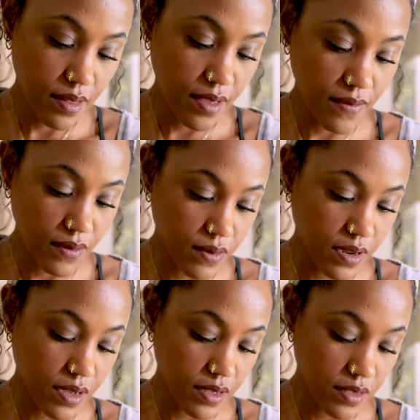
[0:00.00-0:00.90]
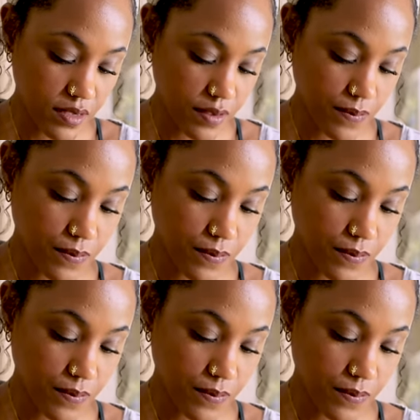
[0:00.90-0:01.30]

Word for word: They feel nice.